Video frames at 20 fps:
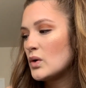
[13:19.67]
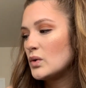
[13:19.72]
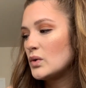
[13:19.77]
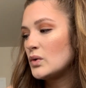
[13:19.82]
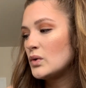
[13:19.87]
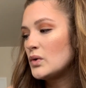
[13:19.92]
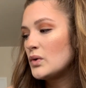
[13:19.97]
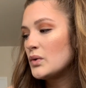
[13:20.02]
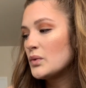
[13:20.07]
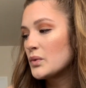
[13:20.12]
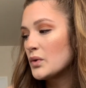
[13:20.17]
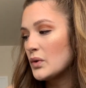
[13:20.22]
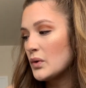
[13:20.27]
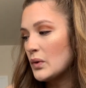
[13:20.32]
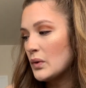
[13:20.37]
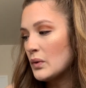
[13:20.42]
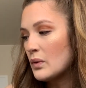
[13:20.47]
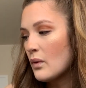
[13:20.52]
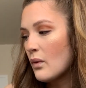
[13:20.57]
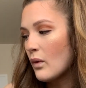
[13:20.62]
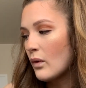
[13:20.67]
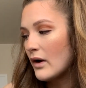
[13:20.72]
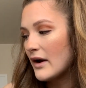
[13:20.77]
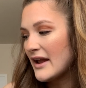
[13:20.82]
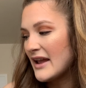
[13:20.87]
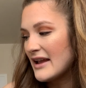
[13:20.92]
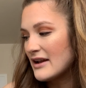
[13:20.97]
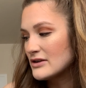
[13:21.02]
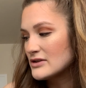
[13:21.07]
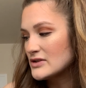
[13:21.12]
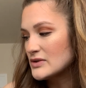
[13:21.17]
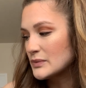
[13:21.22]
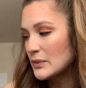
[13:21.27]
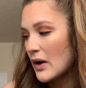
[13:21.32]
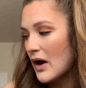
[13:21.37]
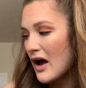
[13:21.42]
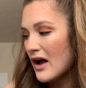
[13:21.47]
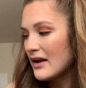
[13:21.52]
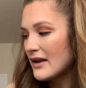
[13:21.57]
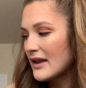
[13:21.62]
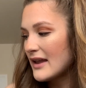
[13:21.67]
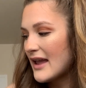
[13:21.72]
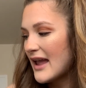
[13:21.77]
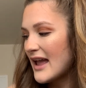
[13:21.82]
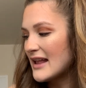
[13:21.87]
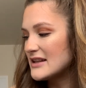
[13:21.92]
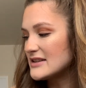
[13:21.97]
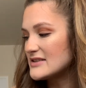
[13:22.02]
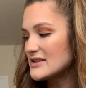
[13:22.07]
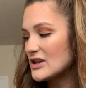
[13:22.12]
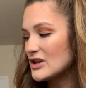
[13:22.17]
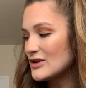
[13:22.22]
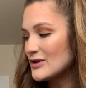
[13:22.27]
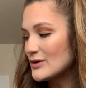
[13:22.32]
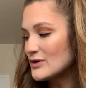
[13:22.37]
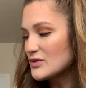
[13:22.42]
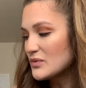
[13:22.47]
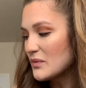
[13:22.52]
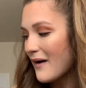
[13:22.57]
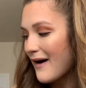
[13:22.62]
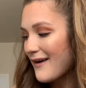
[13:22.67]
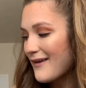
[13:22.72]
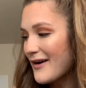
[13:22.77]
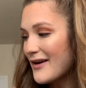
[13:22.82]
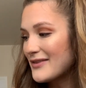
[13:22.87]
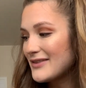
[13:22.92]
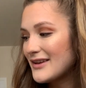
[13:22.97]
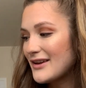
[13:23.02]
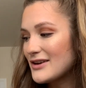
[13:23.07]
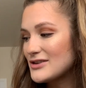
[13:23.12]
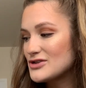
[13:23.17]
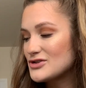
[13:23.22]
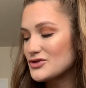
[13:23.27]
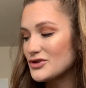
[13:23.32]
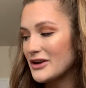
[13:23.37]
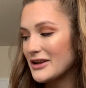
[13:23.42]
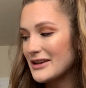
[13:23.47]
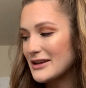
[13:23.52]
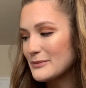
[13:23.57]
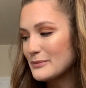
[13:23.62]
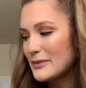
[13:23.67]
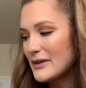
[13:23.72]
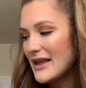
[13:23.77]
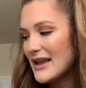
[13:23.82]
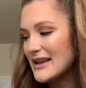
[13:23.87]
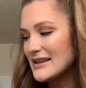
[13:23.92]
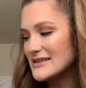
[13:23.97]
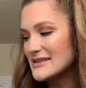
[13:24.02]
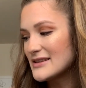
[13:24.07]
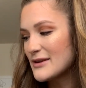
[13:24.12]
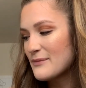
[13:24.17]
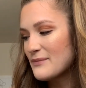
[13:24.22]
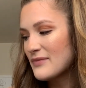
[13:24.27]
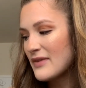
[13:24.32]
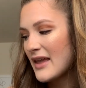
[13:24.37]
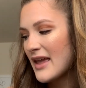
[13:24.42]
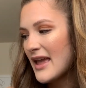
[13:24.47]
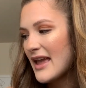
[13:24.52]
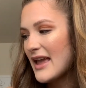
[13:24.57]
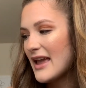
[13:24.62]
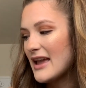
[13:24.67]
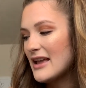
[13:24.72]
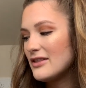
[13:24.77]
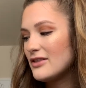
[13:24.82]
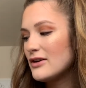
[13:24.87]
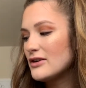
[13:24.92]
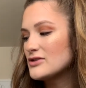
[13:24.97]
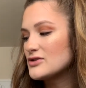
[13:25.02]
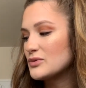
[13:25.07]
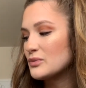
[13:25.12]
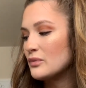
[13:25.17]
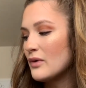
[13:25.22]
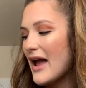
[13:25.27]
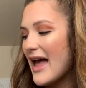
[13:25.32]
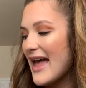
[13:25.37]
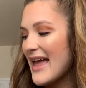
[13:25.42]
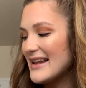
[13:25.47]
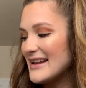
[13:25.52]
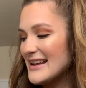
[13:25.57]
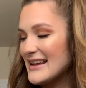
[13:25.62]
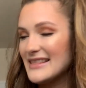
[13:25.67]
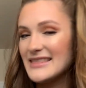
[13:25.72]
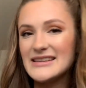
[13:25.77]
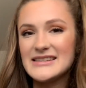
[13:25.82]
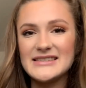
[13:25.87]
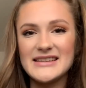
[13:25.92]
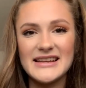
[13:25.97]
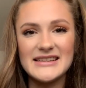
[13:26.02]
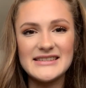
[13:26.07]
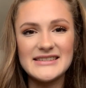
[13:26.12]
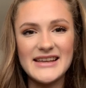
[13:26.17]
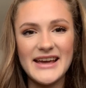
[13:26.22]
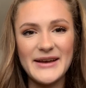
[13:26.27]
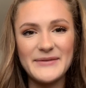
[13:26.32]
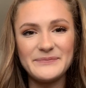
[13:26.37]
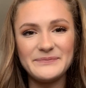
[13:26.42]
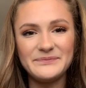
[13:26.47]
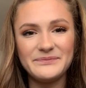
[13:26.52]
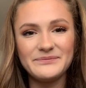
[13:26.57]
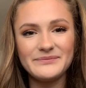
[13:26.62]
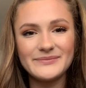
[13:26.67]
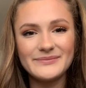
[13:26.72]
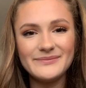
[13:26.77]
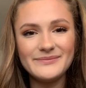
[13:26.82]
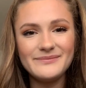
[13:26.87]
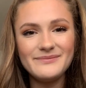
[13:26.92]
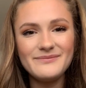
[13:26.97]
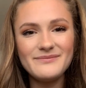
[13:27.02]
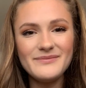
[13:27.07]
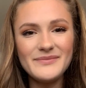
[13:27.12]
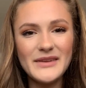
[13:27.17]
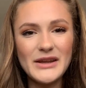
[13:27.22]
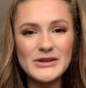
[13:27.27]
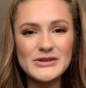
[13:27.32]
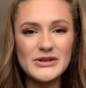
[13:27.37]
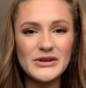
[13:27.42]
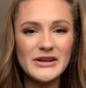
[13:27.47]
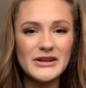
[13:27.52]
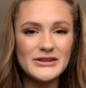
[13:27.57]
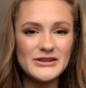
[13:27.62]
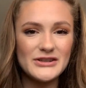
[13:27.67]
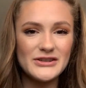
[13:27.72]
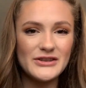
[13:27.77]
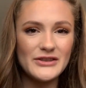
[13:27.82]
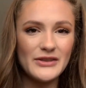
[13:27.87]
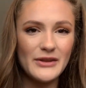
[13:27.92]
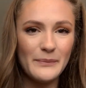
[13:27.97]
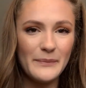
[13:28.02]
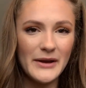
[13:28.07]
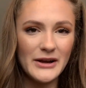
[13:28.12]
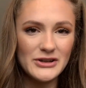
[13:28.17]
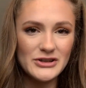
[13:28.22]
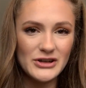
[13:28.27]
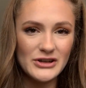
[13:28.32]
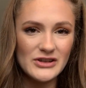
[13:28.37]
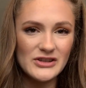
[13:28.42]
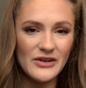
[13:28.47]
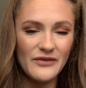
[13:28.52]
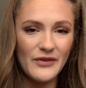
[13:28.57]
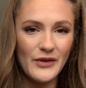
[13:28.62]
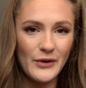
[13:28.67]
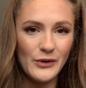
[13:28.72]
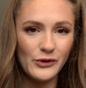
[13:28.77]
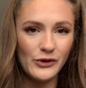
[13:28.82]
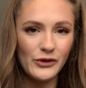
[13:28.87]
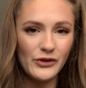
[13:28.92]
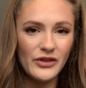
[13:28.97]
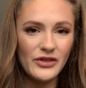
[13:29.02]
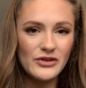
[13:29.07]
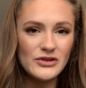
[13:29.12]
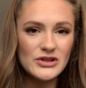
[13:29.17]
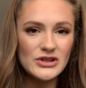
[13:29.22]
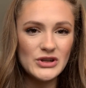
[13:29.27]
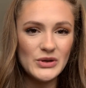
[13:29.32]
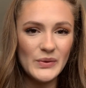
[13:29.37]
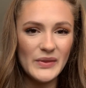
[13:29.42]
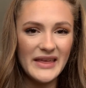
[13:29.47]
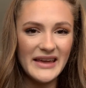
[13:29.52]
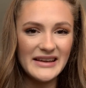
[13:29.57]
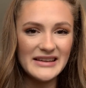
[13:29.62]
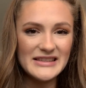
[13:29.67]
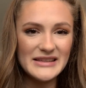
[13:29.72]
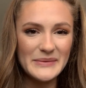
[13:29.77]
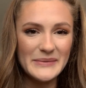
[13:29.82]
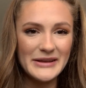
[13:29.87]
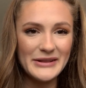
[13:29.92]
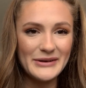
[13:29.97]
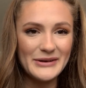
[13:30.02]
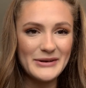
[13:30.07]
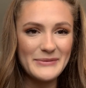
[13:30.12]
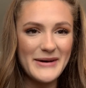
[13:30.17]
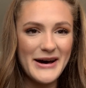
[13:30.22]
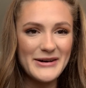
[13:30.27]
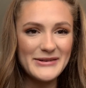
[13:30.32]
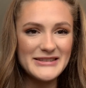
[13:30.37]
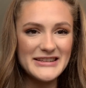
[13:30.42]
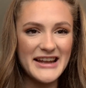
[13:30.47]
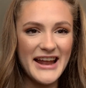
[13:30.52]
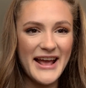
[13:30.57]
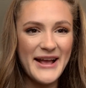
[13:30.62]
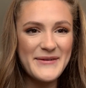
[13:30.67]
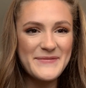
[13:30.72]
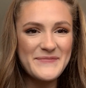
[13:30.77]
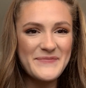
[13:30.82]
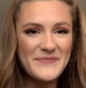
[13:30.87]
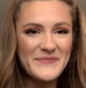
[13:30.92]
Uluru, or Ayers Rock, and it's a huge rock on the Australian plains. It looks red in the sunset. So here's the pictures of those two things that we learned about today.